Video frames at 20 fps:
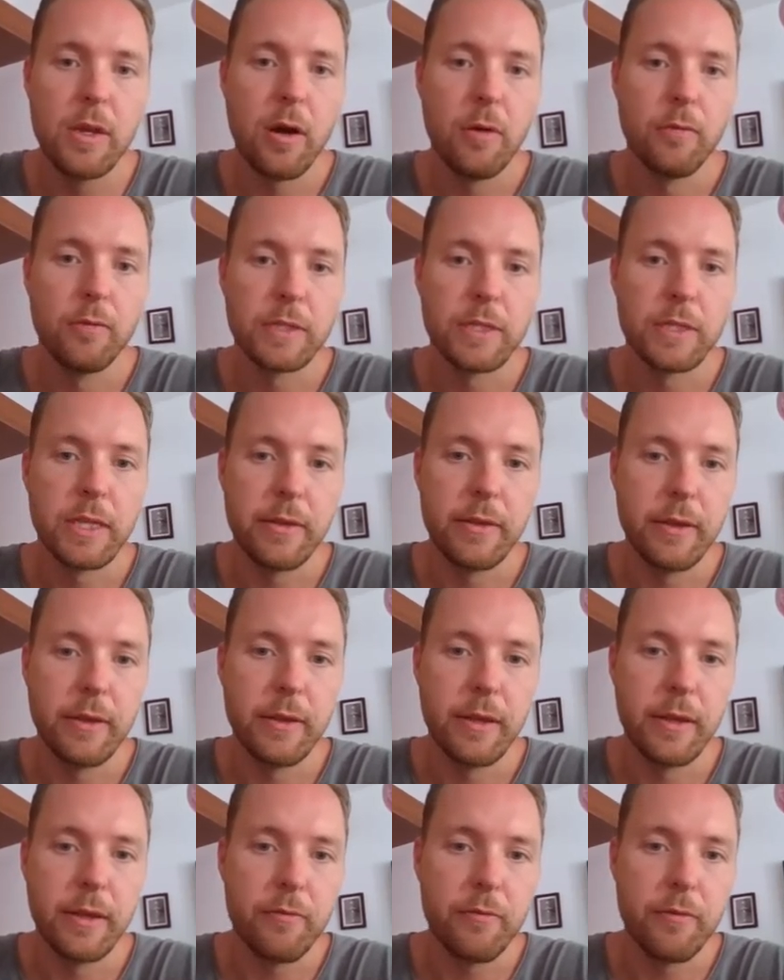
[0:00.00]
Obviously,
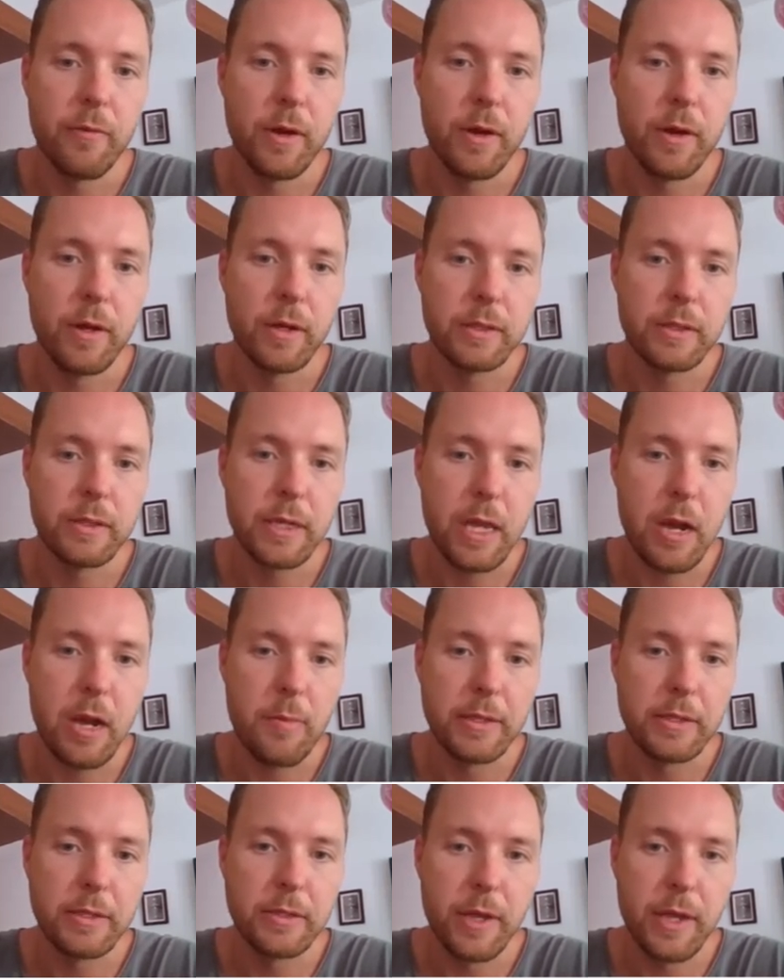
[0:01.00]
if we were to come
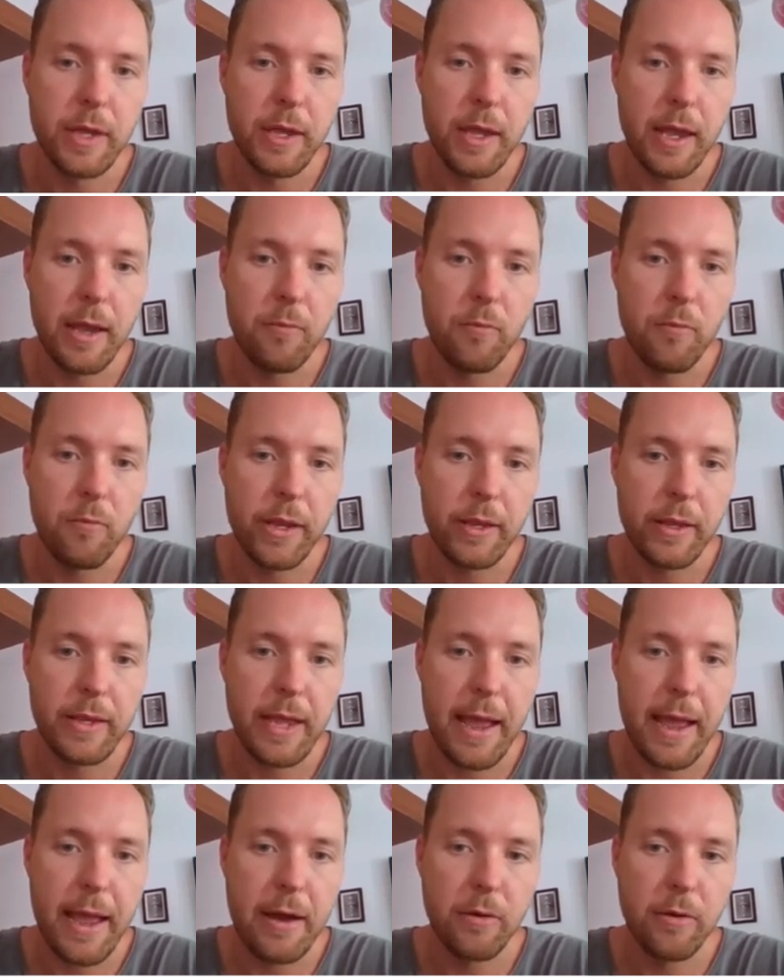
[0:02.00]
into it and wick
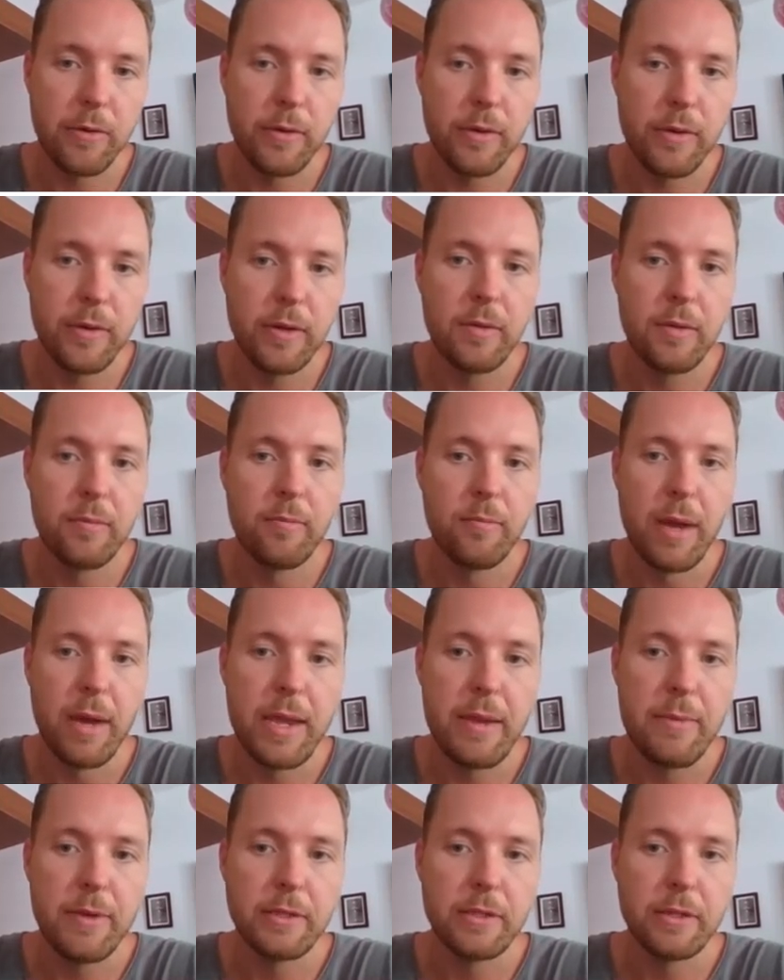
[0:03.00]
down
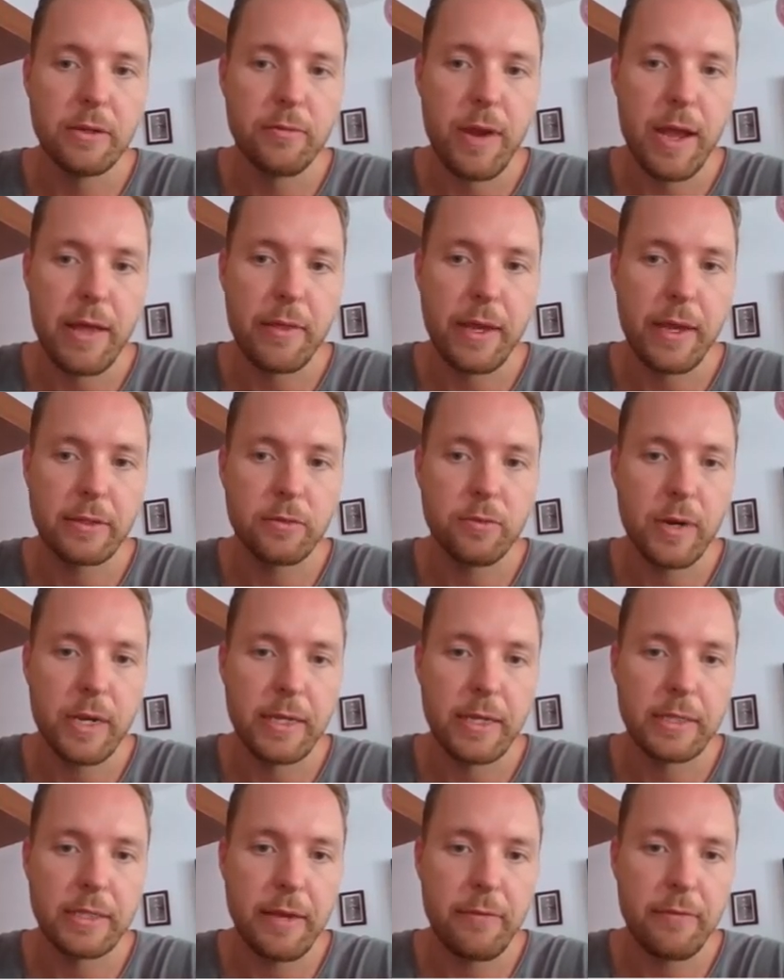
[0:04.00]
maybe to around that
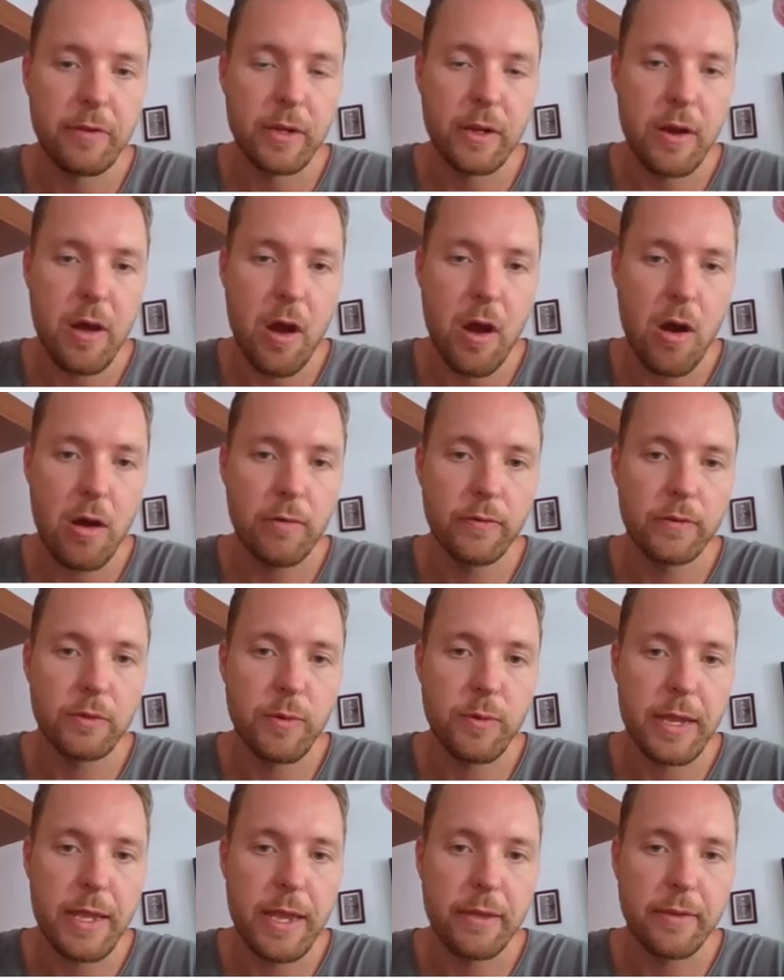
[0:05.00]
27.5,
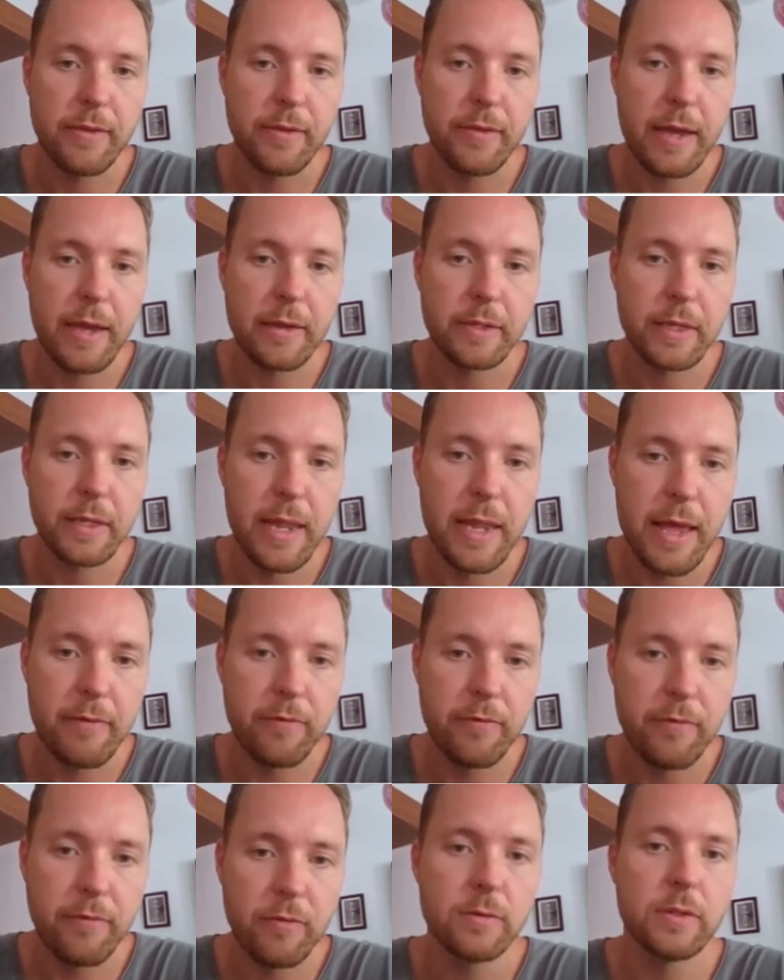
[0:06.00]
28,000
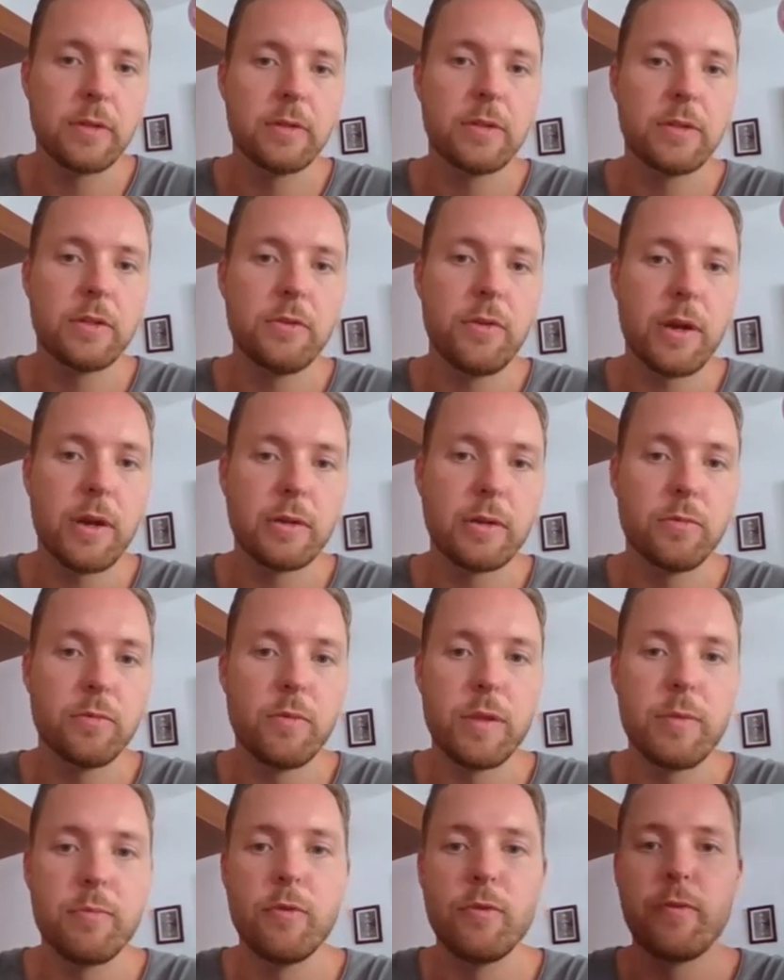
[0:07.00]
level, to the
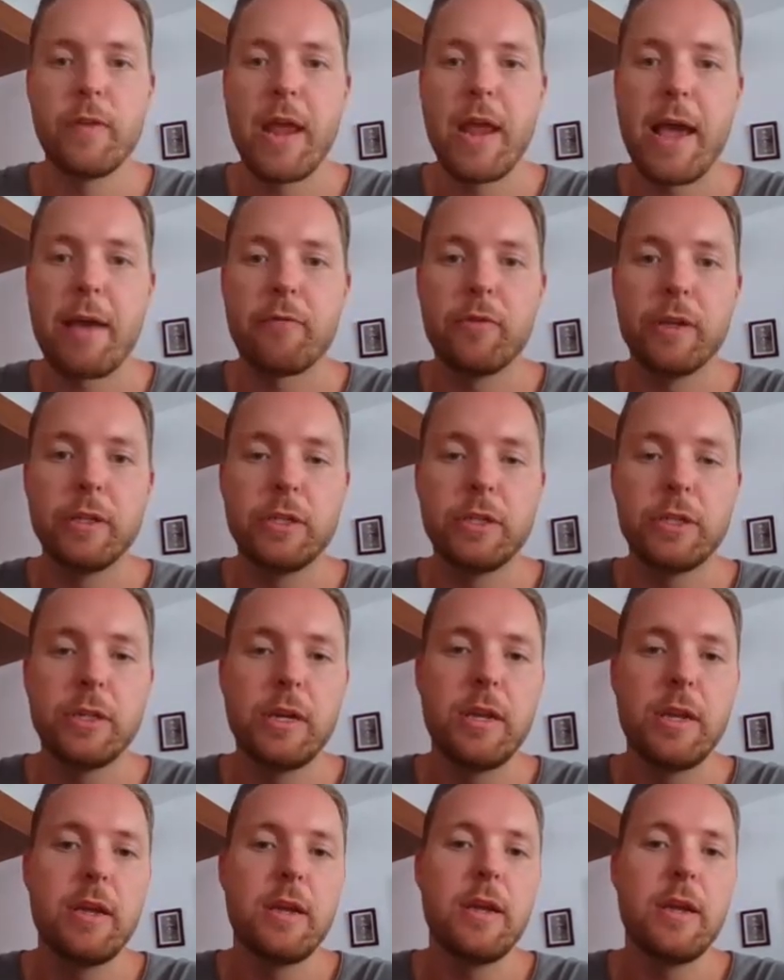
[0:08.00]
200-week moving average,